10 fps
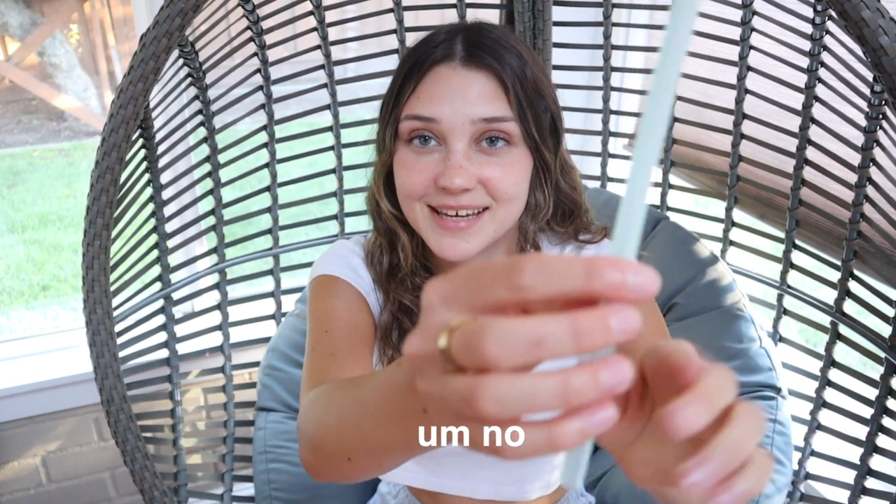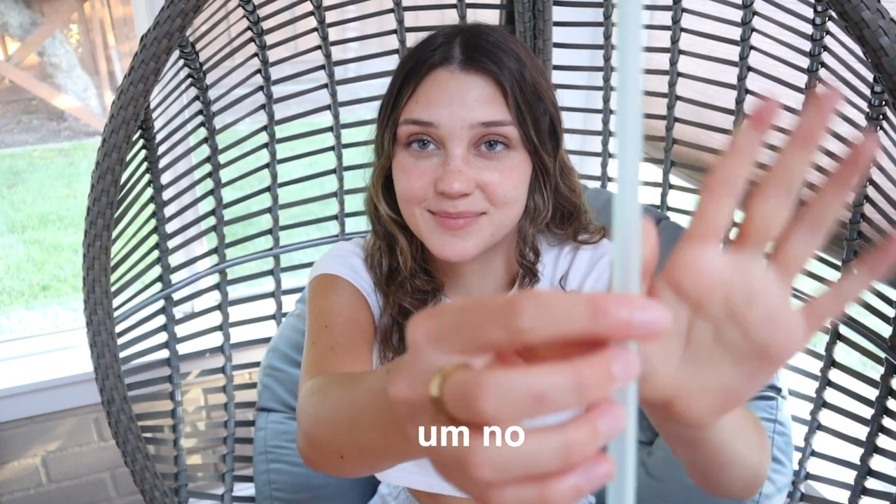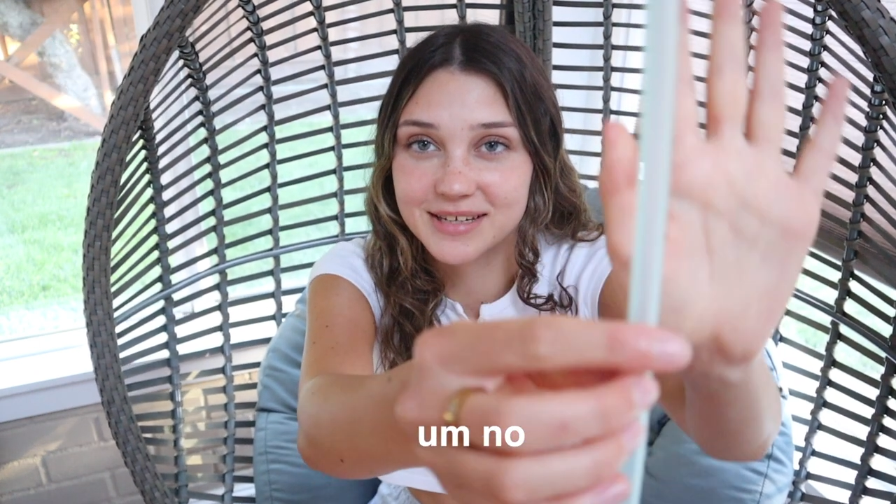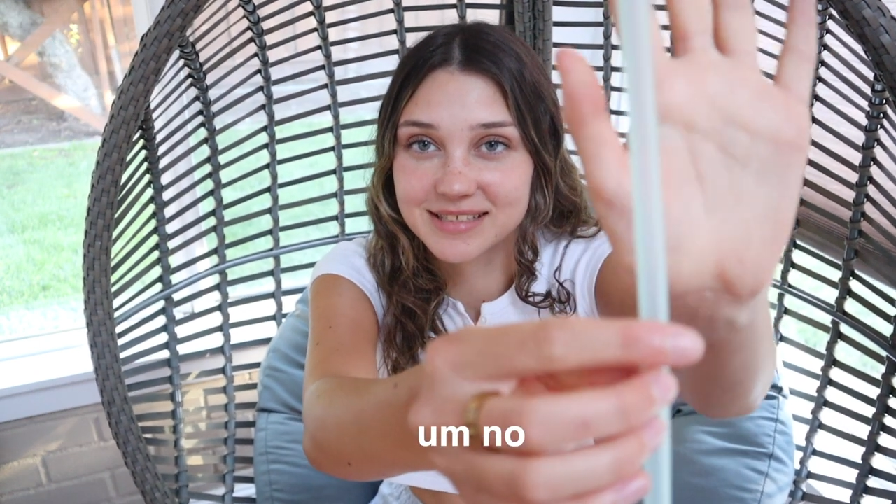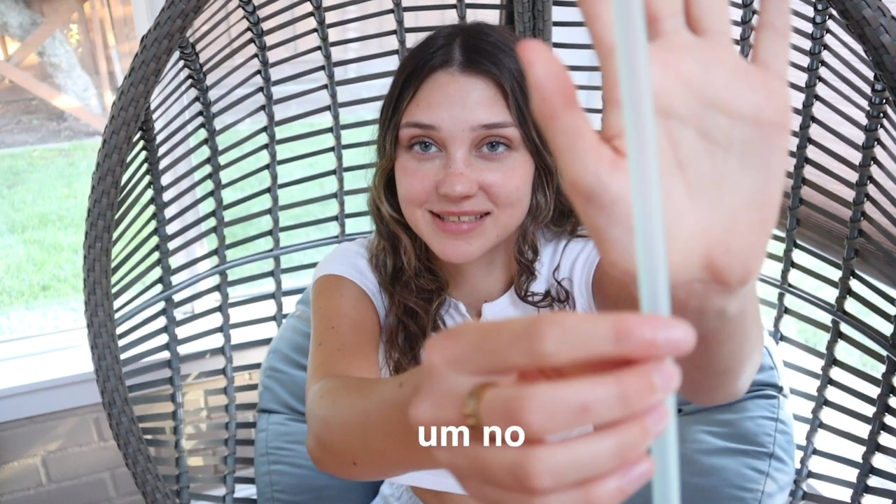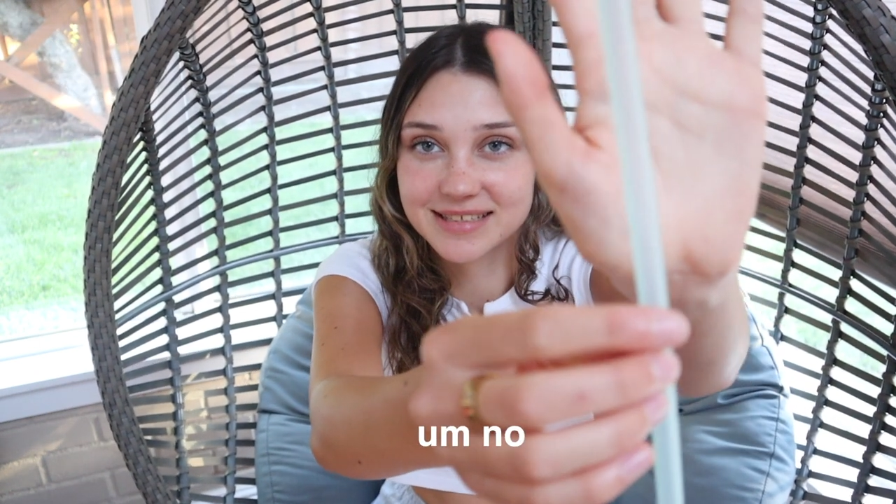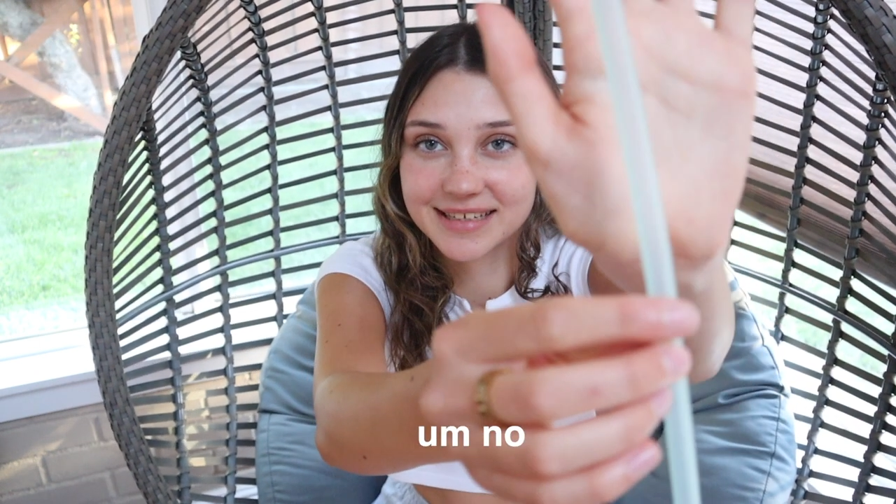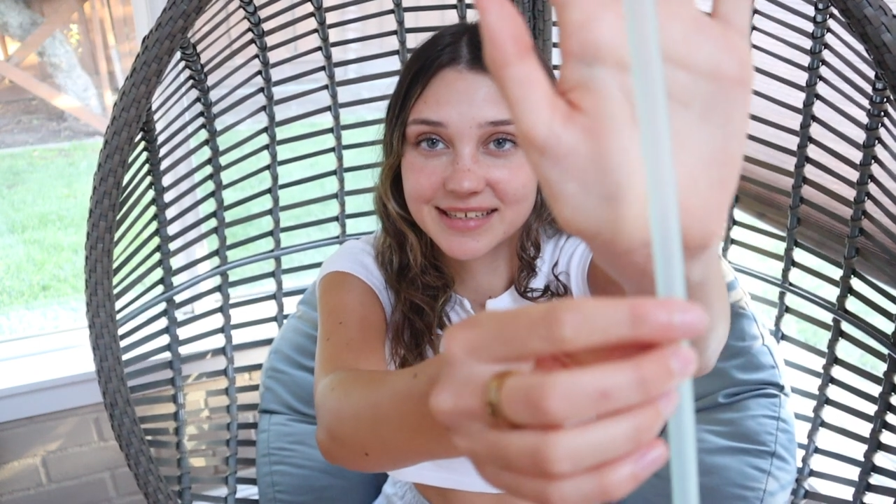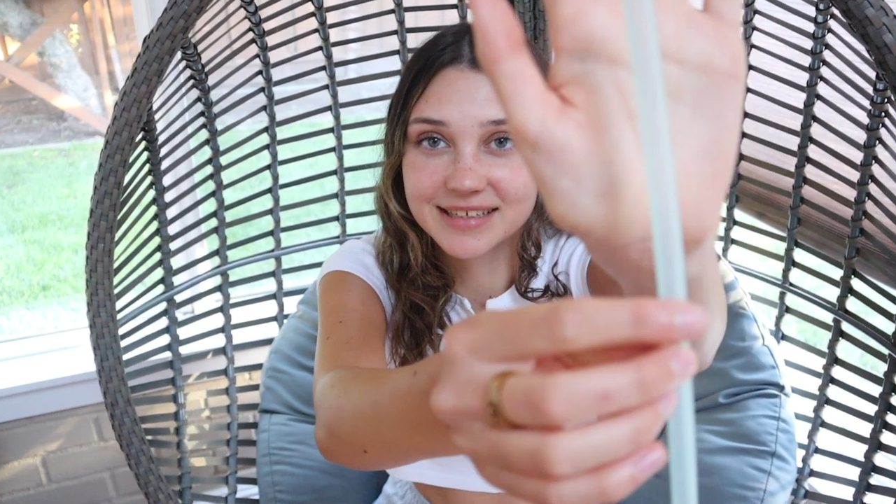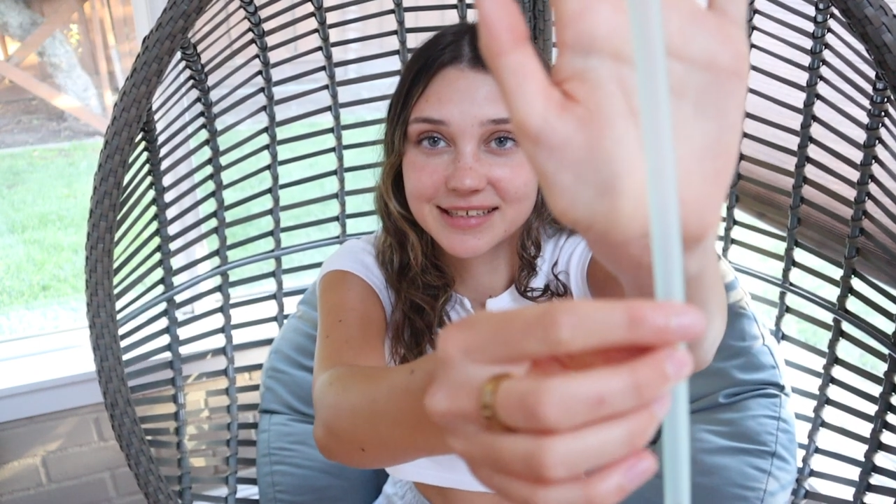it because it's
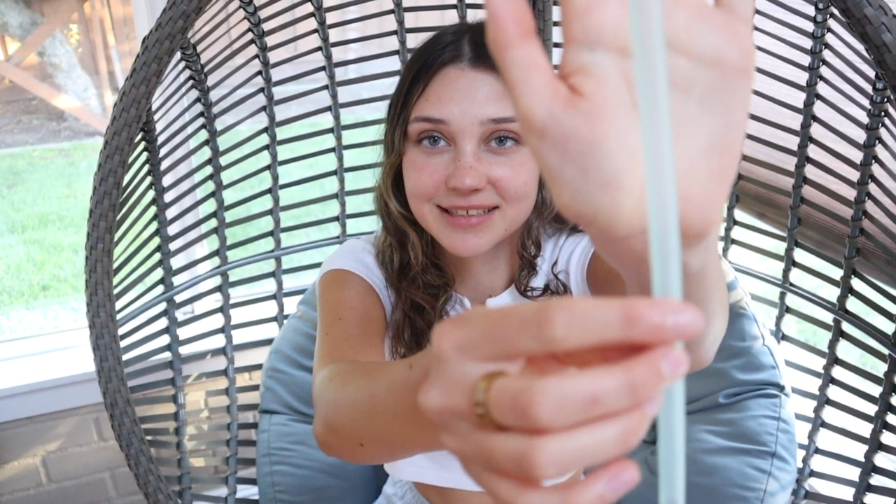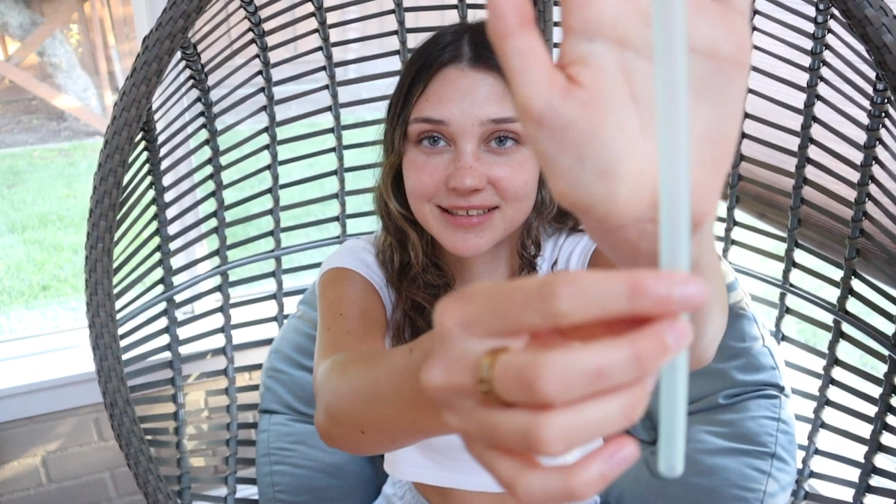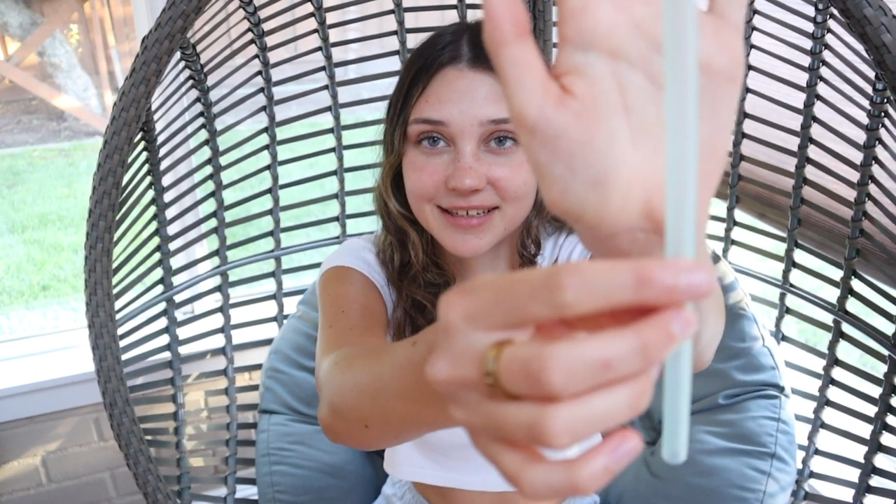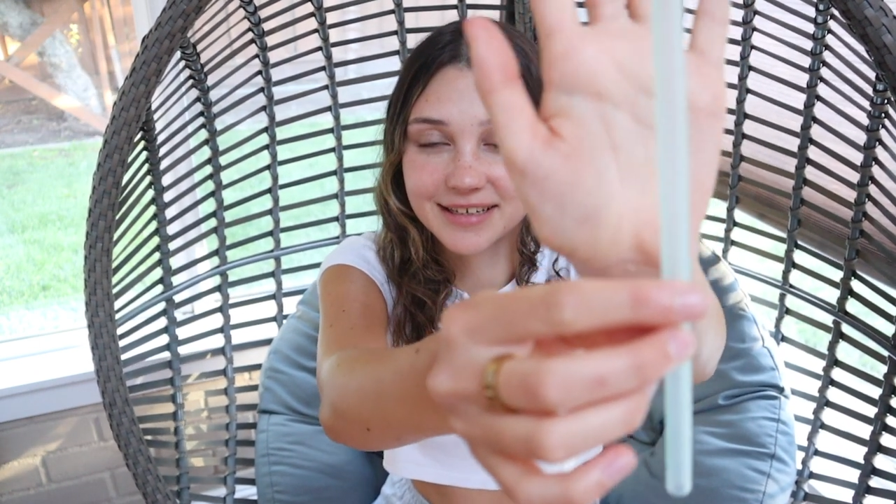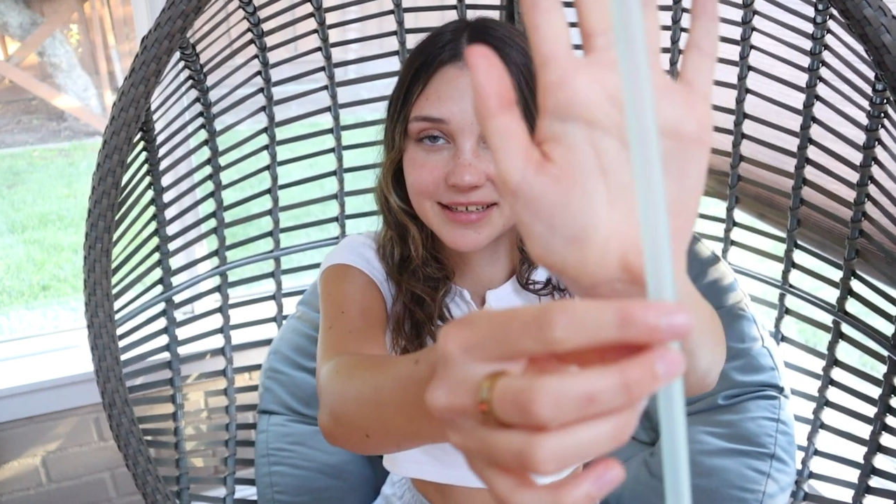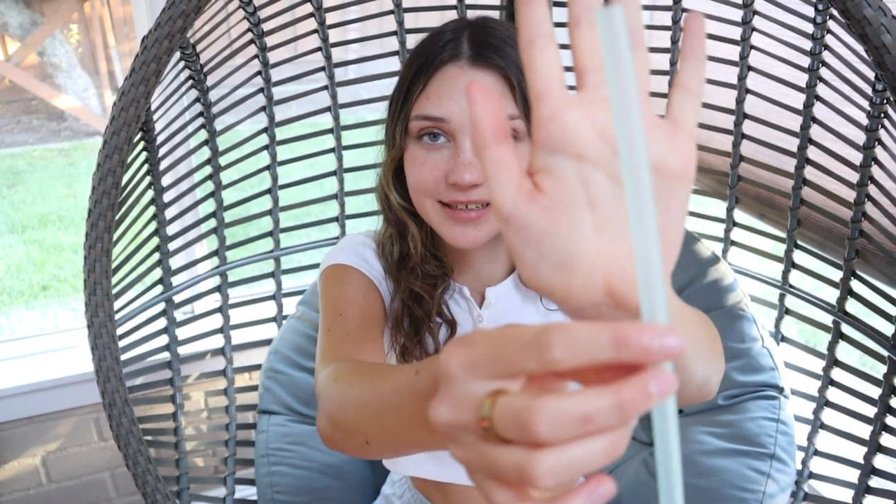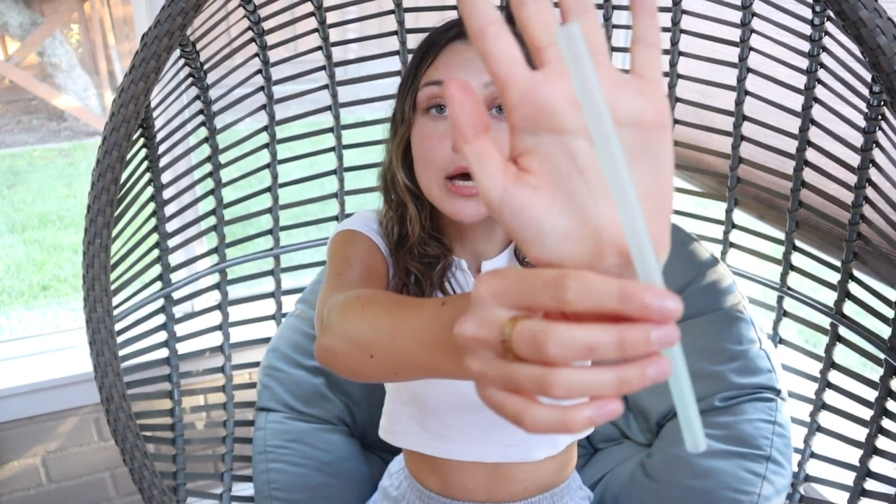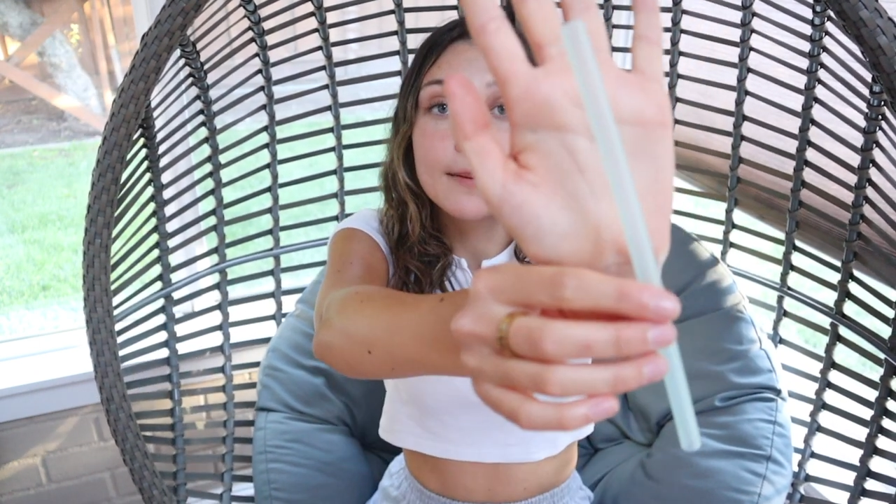like clear.